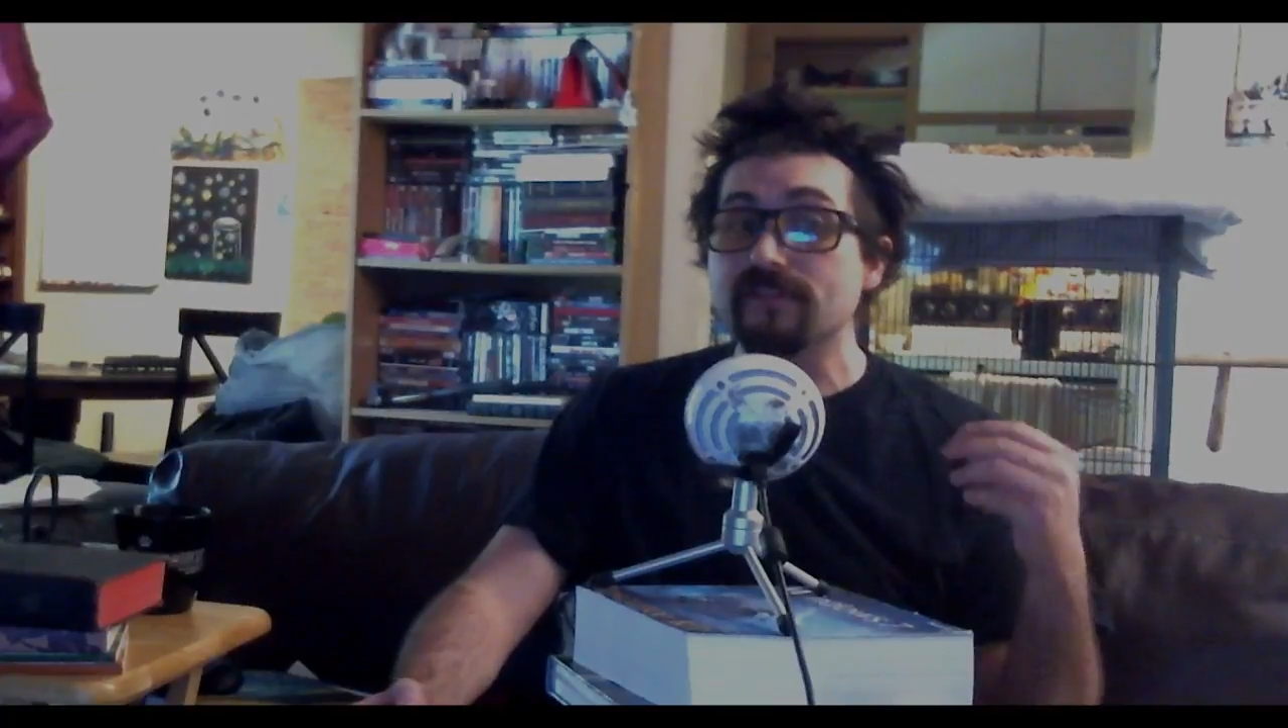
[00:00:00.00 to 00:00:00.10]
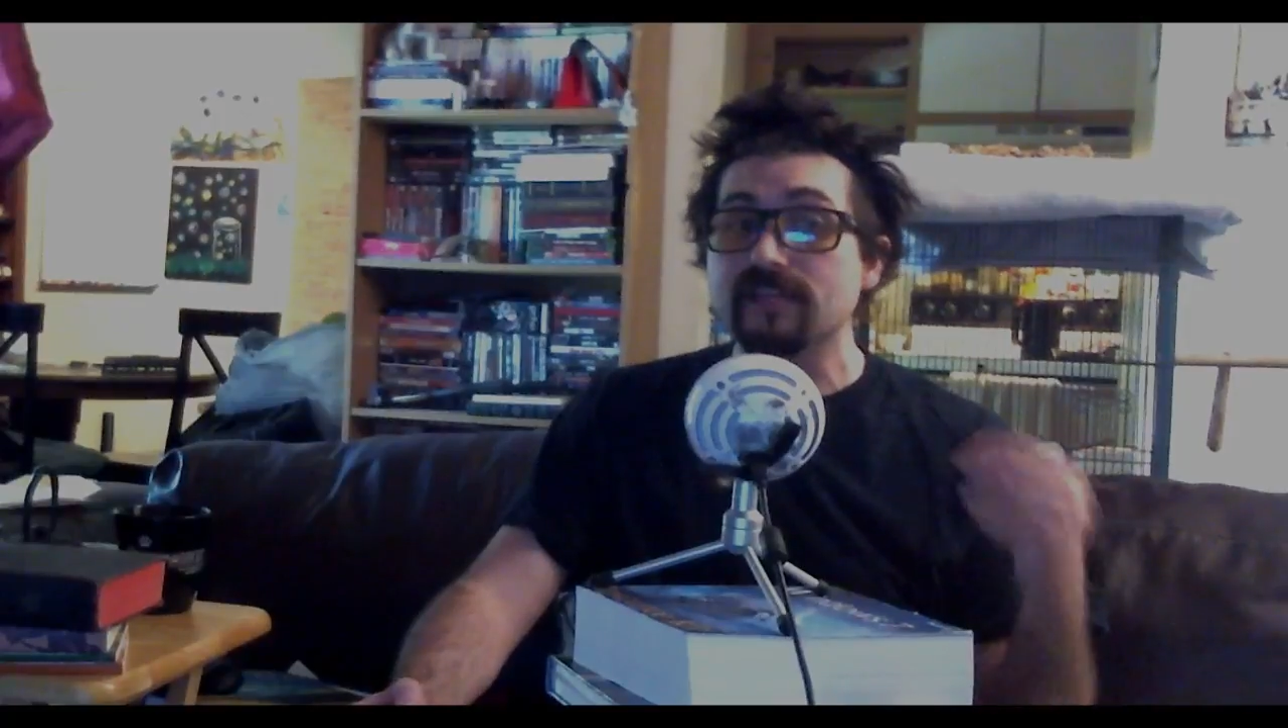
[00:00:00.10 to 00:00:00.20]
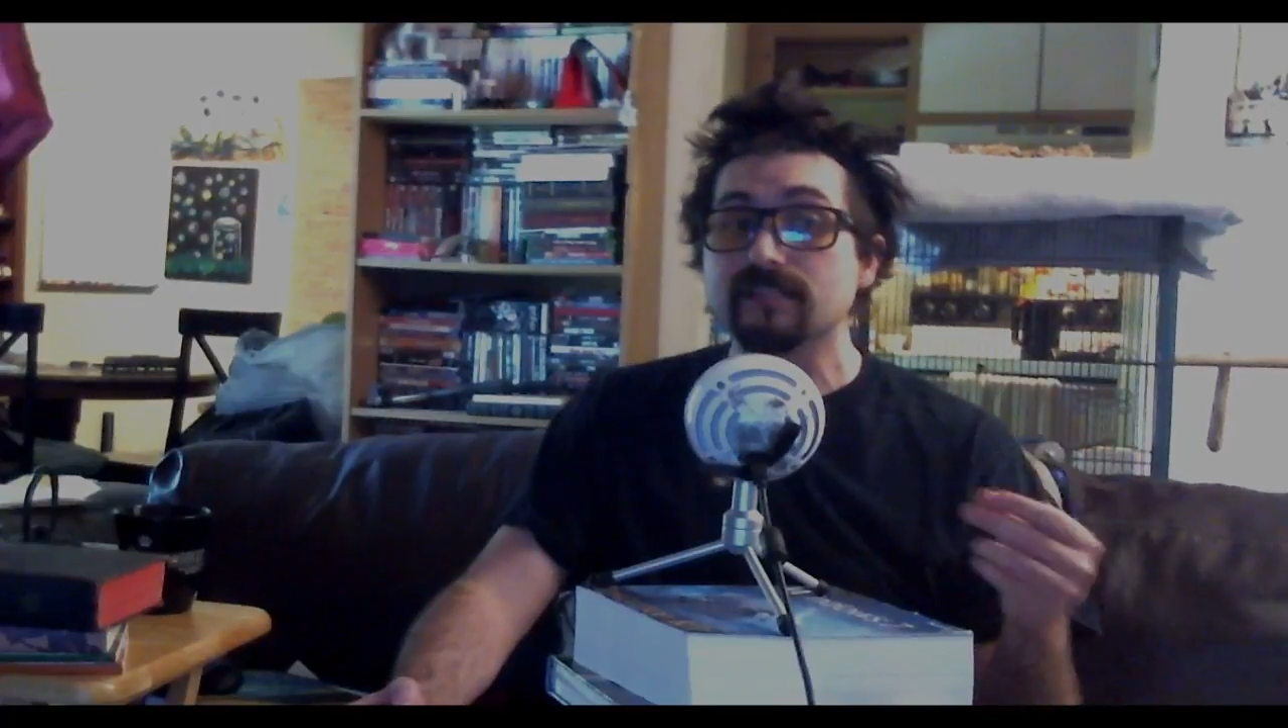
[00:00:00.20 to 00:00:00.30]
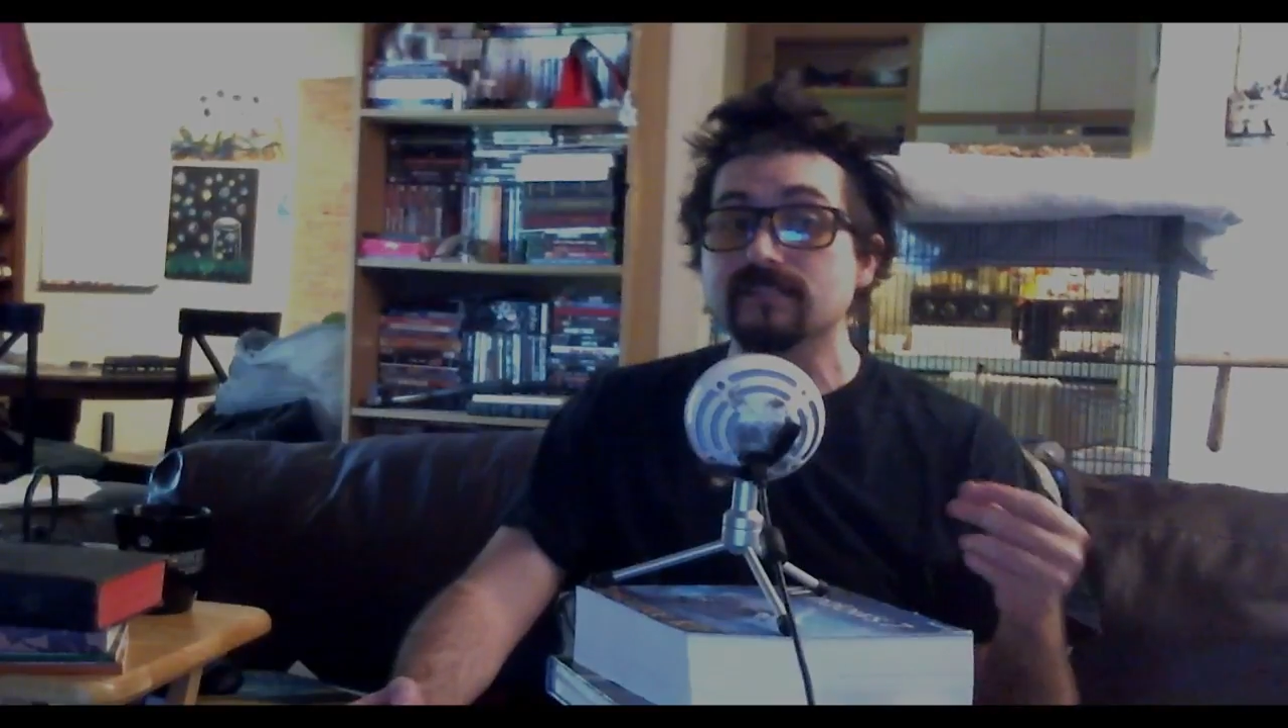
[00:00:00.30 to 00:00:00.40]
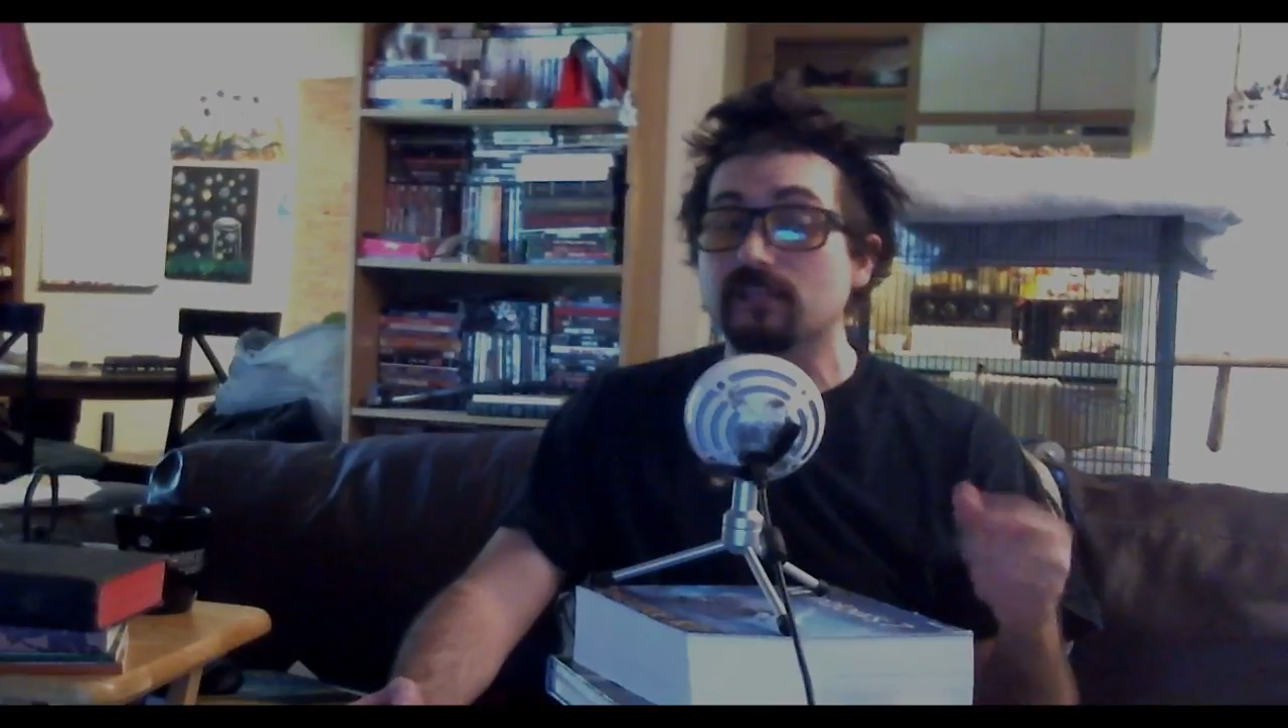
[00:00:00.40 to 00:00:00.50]

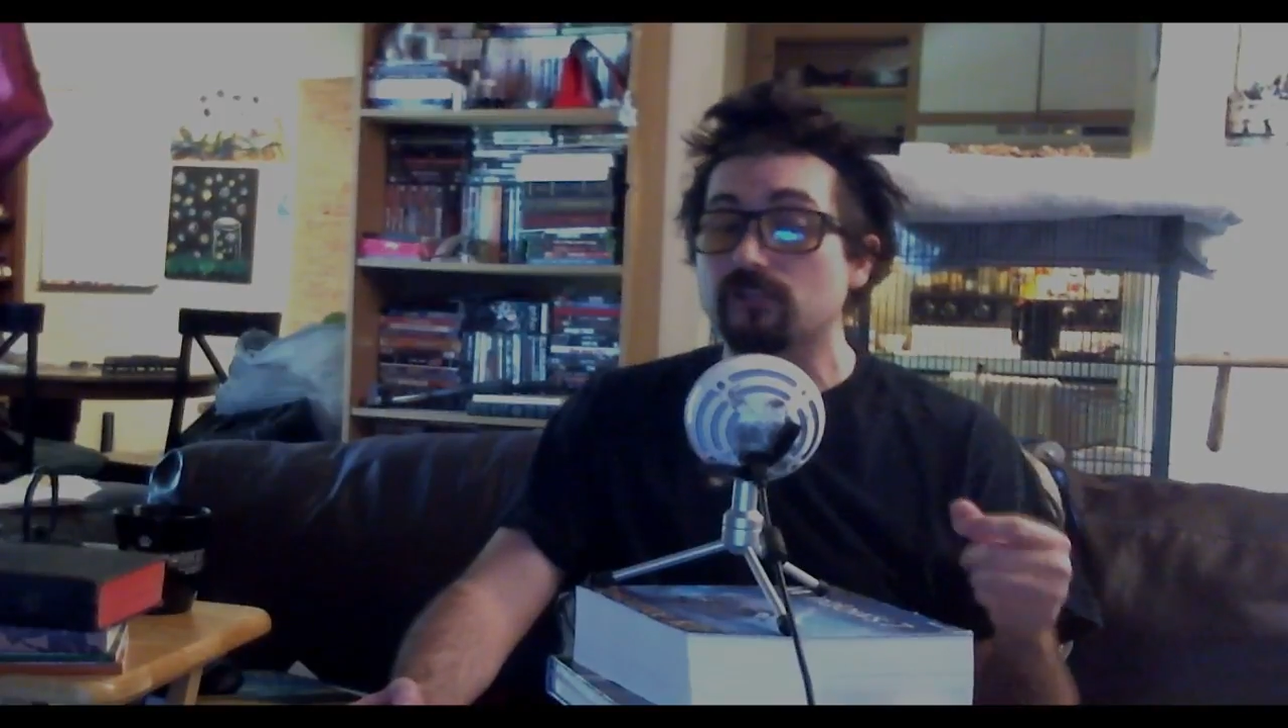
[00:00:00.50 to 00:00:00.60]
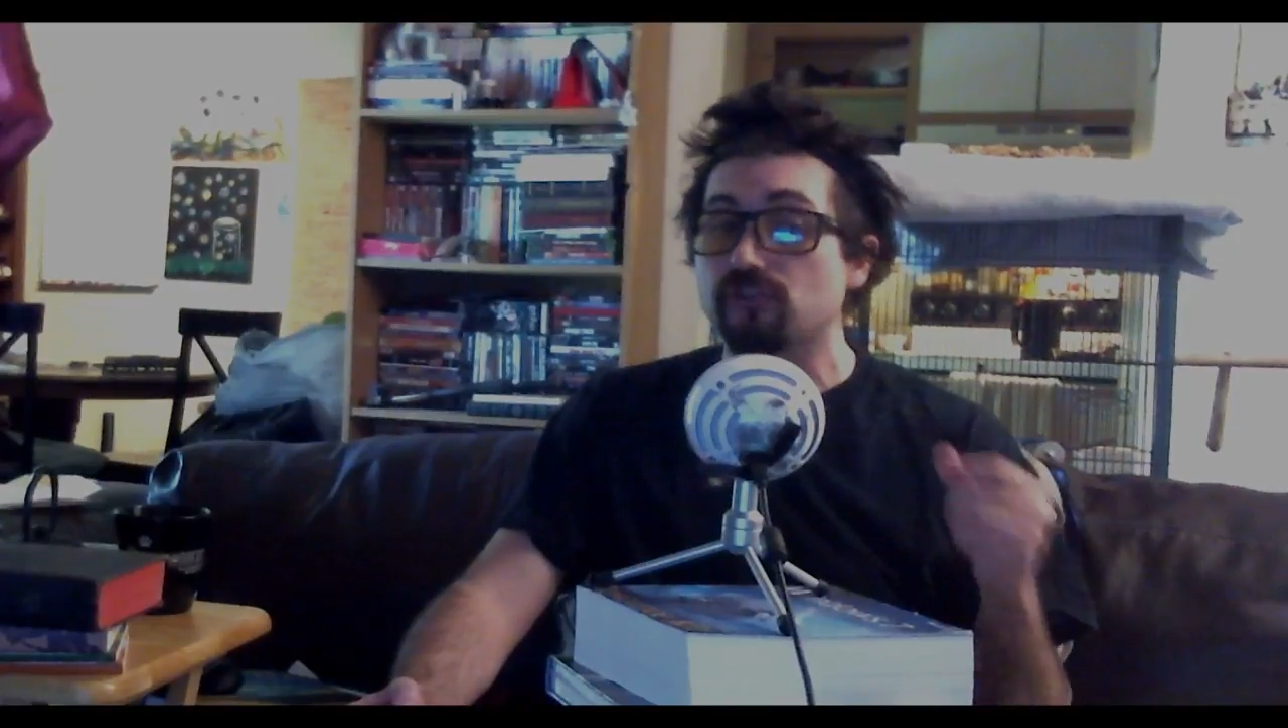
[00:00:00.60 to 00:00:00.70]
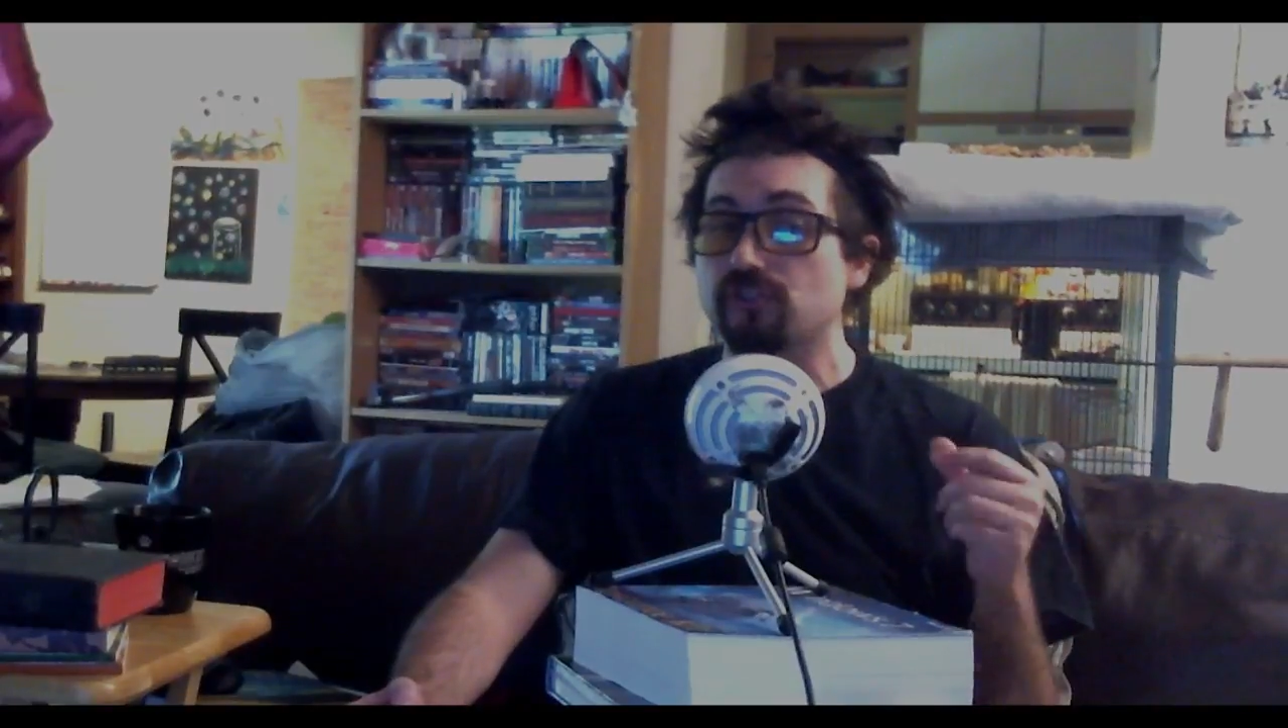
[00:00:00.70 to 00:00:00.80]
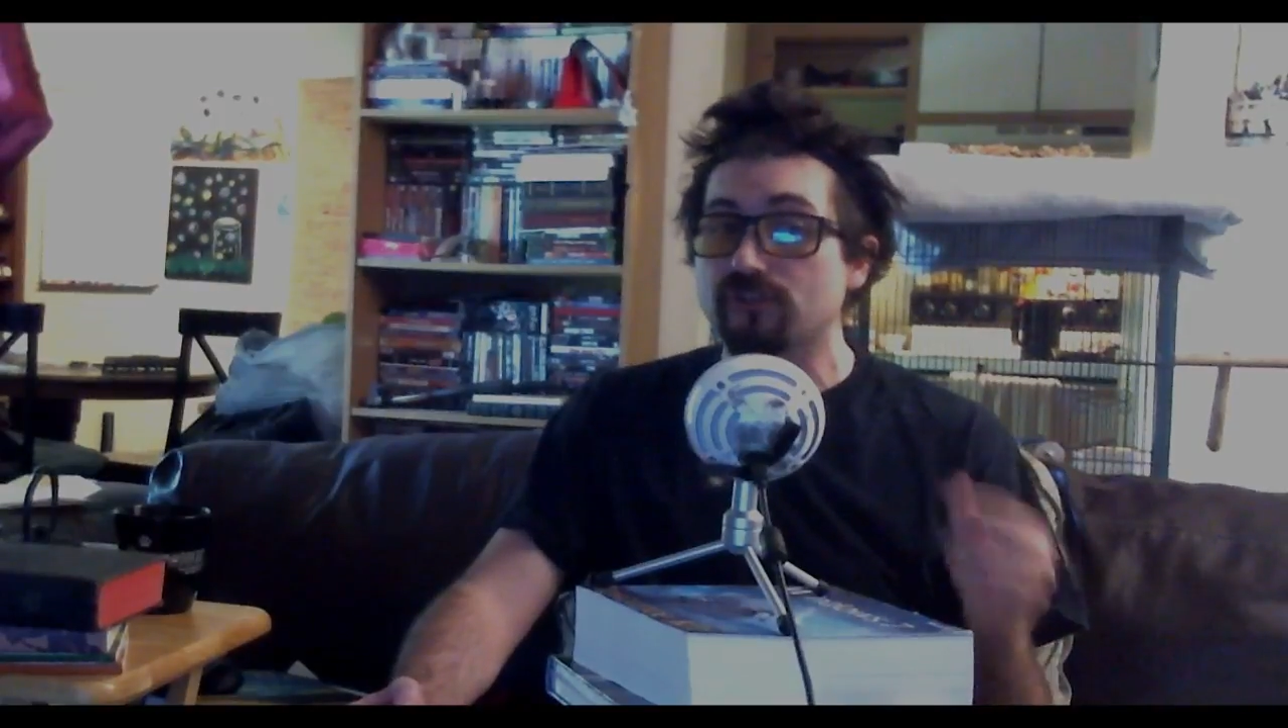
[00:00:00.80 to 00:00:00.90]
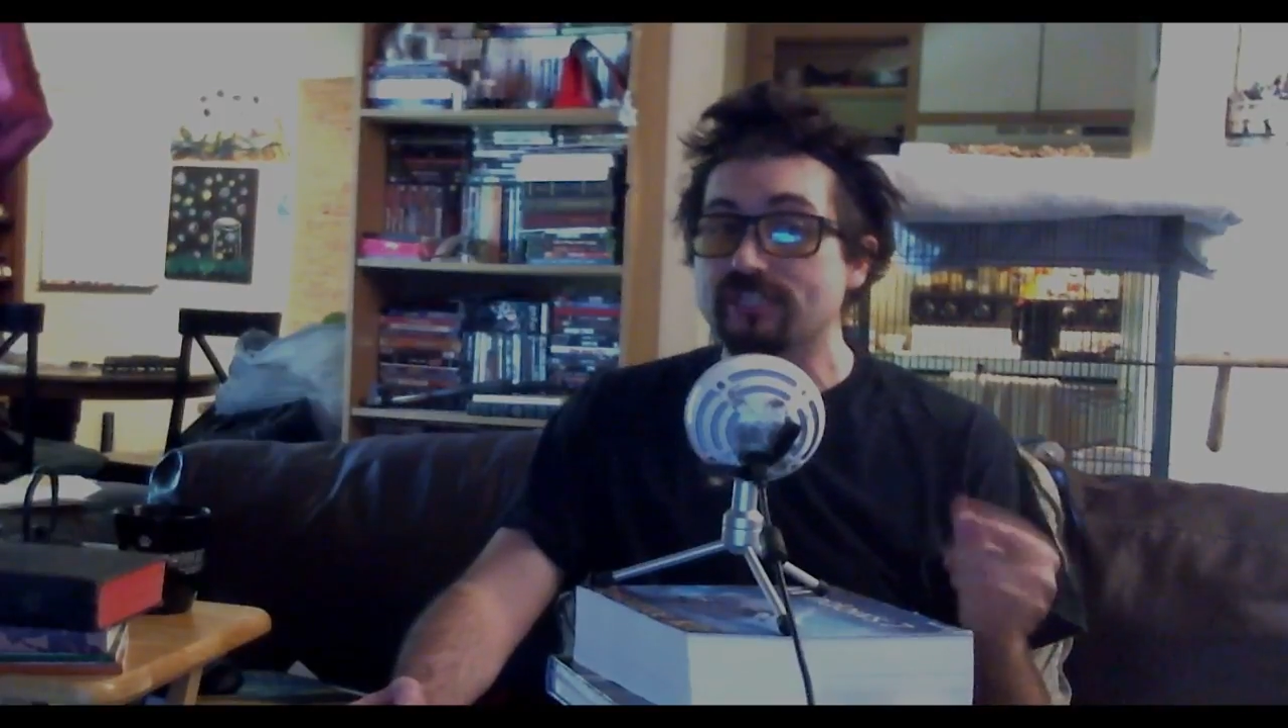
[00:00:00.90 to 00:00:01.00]
things that you should